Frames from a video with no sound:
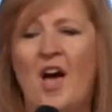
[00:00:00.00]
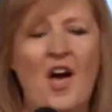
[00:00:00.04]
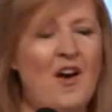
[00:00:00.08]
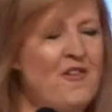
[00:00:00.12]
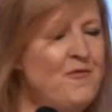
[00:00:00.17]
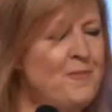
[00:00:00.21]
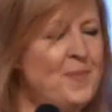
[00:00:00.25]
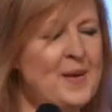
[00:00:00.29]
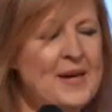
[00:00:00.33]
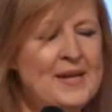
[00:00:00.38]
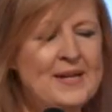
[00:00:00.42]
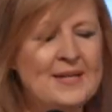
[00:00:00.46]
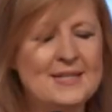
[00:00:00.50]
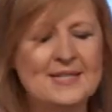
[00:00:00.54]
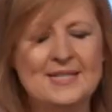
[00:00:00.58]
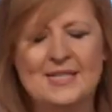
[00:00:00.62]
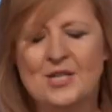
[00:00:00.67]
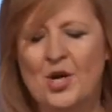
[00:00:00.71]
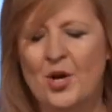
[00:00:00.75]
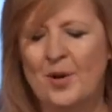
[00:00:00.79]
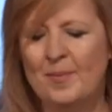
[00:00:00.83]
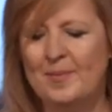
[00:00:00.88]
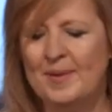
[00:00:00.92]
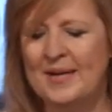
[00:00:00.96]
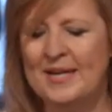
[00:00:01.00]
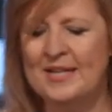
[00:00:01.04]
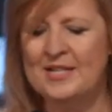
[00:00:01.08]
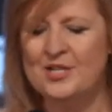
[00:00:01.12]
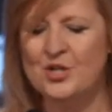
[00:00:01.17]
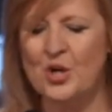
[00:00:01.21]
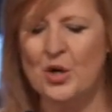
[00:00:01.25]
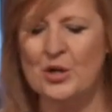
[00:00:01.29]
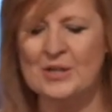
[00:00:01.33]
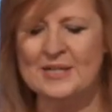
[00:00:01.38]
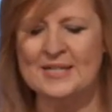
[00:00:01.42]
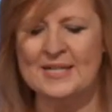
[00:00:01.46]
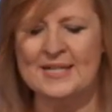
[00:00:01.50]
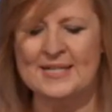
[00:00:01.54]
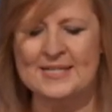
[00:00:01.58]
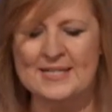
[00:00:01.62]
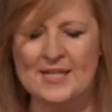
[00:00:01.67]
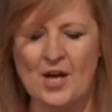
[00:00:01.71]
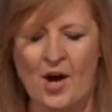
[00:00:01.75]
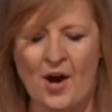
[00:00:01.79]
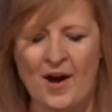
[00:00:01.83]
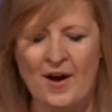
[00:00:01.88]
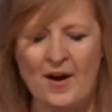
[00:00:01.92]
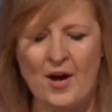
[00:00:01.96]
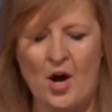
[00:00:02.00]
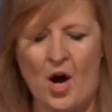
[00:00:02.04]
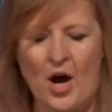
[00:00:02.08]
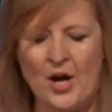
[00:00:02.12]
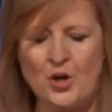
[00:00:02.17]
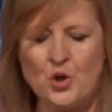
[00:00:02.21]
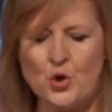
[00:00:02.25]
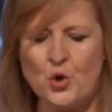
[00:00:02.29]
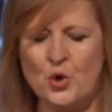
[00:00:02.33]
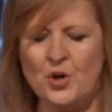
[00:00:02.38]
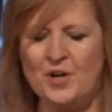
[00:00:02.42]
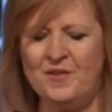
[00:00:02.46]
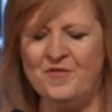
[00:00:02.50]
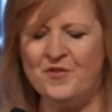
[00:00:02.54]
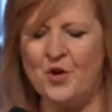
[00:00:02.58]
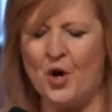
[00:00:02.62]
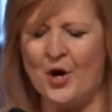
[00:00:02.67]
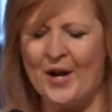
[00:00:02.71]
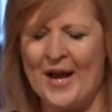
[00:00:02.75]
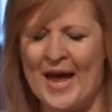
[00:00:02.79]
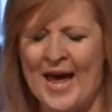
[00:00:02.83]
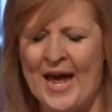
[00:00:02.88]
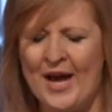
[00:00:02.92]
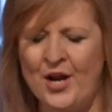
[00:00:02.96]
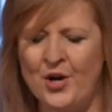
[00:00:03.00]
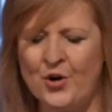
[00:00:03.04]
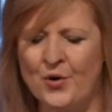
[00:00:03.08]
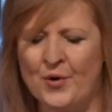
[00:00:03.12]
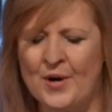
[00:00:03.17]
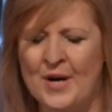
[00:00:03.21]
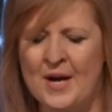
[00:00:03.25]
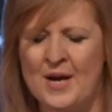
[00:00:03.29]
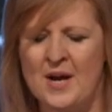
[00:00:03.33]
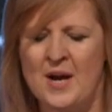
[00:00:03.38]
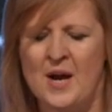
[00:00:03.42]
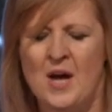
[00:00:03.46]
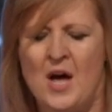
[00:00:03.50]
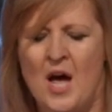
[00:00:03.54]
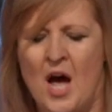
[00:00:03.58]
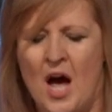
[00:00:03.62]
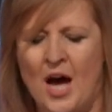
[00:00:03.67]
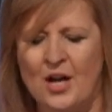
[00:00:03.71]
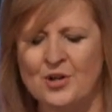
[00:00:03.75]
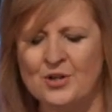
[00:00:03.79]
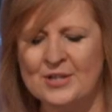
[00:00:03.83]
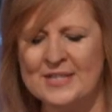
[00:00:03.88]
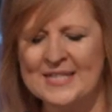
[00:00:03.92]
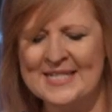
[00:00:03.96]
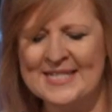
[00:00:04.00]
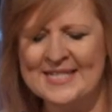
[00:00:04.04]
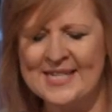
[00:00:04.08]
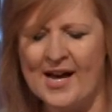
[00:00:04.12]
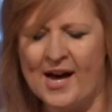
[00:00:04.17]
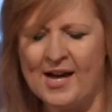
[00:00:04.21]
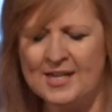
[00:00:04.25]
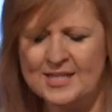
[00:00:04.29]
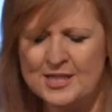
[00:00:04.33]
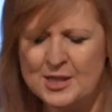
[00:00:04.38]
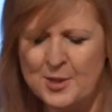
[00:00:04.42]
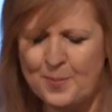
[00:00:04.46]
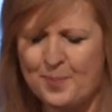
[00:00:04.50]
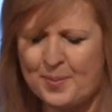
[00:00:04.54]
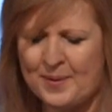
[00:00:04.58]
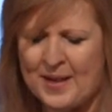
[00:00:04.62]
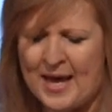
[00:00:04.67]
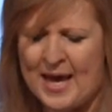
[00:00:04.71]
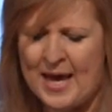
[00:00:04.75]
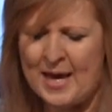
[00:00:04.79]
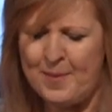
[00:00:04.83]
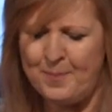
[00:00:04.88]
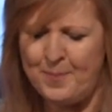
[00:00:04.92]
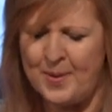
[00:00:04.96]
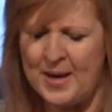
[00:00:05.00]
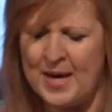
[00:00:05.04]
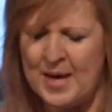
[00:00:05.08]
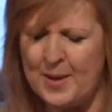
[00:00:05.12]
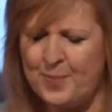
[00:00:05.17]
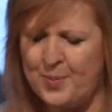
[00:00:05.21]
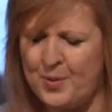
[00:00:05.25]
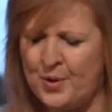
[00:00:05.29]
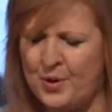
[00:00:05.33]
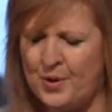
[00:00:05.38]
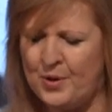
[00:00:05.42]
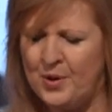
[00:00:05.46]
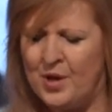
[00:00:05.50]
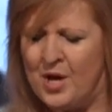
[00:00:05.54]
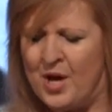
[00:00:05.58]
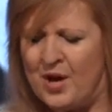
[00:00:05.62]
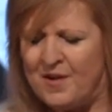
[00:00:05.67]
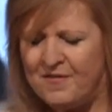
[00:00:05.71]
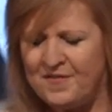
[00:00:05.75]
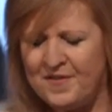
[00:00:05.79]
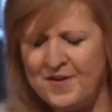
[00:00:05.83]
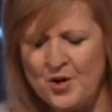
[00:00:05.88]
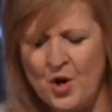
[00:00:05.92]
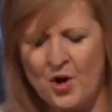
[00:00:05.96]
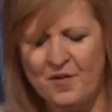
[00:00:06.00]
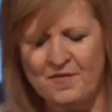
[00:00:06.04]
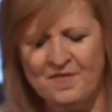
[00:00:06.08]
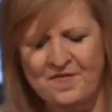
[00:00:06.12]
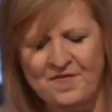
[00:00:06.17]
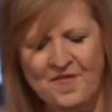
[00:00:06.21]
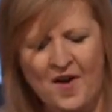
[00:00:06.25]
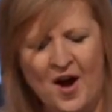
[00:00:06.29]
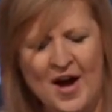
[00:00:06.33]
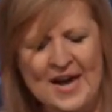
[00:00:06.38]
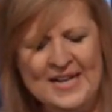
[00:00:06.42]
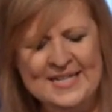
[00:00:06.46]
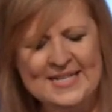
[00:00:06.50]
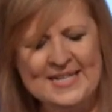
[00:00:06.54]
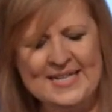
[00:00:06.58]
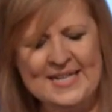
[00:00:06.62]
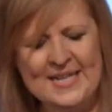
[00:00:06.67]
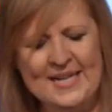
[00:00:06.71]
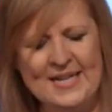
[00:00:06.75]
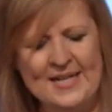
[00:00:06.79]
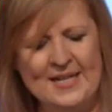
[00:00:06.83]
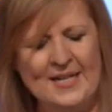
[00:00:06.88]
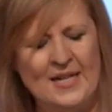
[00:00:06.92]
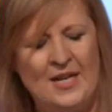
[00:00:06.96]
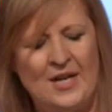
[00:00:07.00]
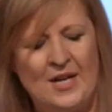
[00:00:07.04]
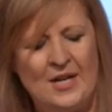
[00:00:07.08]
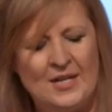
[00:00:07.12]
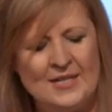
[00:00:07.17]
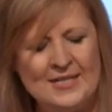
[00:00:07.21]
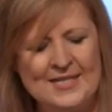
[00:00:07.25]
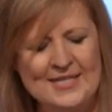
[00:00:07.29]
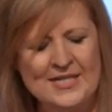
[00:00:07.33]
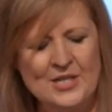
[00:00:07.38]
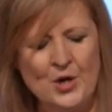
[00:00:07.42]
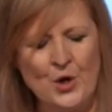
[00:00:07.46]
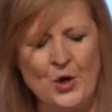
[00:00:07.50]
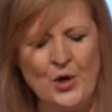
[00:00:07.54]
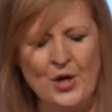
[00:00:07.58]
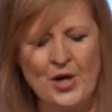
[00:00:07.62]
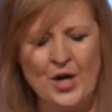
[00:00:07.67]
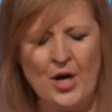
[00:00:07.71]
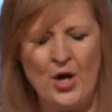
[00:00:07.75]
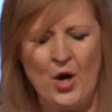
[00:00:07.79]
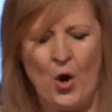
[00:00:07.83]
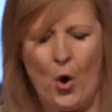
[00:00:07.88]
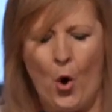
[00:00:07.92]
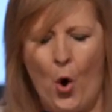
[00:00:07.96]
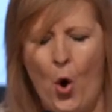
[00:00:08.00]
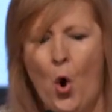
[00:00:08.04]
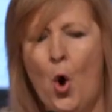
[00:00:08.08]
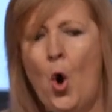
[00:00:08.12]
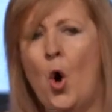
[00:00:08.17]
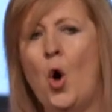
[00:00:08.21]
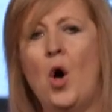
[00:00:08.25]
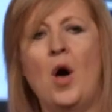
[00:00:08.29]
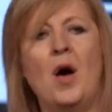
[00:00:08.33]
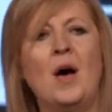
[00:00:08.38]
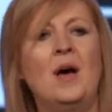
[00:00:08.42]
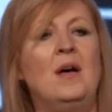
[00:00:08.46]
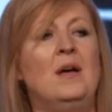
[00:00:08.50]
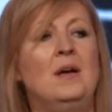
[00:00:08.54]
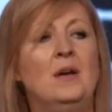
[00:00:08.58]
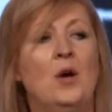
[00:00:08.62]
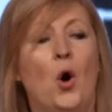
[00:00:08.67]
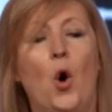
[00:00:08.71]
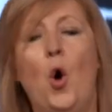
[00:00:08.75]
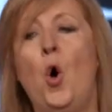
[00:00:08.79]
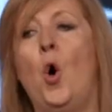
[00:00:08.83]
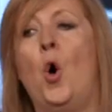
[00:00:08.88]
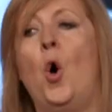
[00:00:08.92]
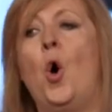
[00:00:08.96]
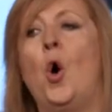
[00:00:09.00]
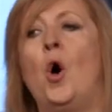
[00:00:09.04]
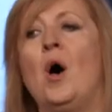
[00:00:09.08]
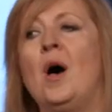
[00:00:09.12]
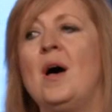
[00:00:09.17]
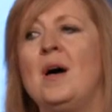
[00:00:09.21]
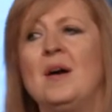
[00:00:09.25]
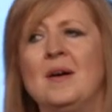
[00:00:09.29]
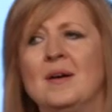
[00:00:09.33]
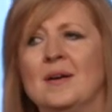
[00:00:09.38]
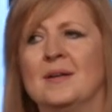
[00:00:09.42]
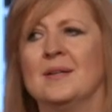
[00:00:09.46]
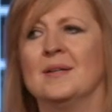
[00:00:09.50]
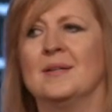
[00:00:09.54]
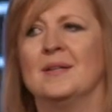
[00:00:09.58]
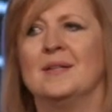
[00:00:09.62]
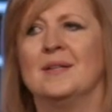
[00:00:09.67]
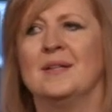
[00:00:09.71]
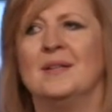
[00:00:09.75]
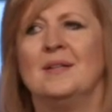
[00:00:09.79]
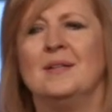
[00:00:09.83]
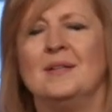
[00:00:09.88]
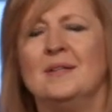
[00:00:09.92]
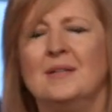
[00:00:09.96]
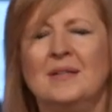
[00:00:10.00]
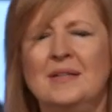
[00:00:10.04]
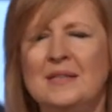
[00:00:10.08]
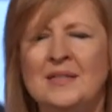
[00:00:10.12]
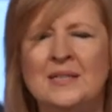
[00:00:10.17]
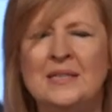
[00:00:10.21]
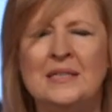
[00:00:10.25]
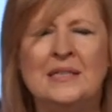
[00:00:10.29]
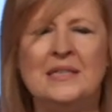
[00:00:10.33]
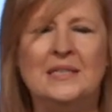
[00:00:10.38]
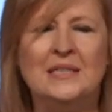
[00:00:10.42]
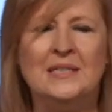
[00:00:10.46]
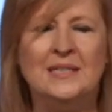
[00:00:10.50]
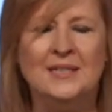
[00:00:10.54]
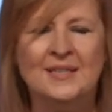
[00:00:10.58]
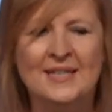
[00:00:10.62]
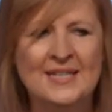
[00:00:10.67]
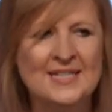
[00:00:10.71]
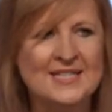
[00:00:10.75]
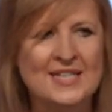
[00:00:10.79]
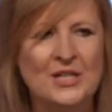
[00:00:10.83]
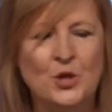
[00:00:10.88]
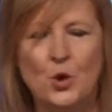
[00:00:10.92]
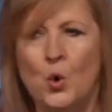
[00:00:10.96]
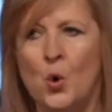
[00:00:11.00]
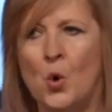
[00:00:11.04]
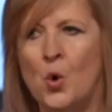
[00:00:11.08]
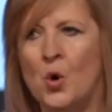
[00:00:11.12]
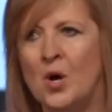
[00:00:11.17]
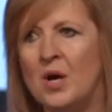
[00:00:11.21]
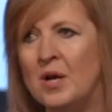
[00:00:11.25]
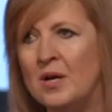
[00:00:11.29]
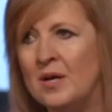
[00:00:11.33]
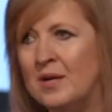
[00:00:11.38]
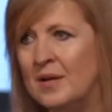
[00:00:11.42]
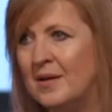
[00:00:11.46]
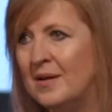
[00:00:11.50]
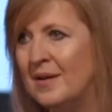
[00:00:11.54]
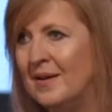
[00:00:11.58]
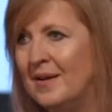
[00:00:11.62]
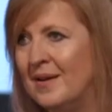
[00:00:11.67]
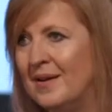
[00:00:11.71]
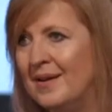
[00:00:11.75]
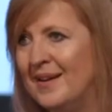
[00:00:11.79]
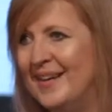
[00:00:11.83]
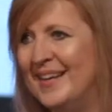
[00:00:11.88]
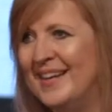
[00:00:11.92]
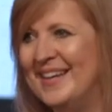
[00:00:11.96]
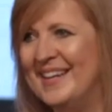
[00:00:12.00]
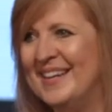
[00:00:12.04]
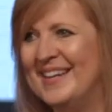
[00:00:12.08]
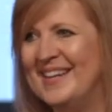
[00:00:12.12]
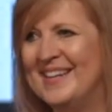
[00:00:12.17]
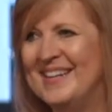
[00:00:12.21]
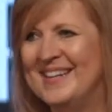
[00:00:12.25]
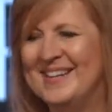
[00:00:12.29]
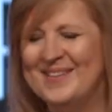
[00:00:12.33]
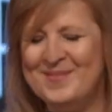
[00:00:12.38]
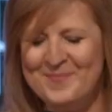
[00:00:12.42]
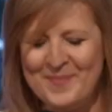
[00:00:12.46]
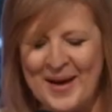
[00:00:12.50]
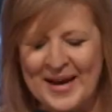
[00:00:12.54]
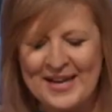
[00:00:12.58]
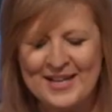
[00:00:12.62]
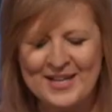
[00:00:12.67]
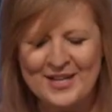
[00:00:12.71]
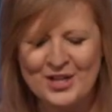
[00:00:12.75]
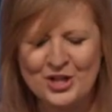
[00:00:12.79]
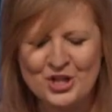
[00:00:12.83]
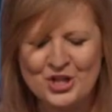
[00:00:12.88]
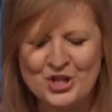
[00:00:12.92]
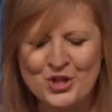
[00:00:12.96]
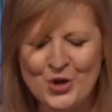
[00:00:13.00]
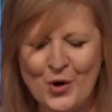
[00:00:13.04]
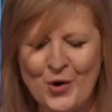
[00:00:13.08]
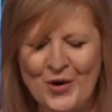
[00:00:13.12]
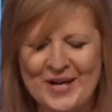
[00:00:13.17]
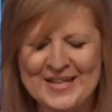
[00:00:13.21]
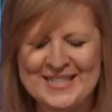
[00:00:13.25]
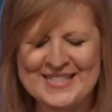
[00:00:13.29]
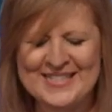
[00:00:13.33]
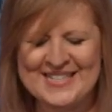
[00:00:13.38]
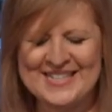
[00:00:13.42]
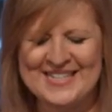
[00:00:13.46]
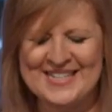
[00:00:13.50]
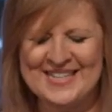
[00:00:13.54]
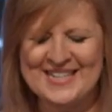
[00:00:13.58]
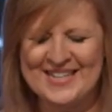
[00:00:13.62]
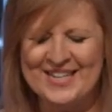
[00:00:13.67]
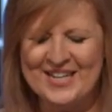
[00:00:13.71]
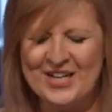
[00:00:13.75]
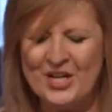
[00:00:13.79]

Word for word: I've been at so many doctors. I, I could have got angry. I could start to blame people for not finding it sooner, or, or, oh, there's an or, making a choice.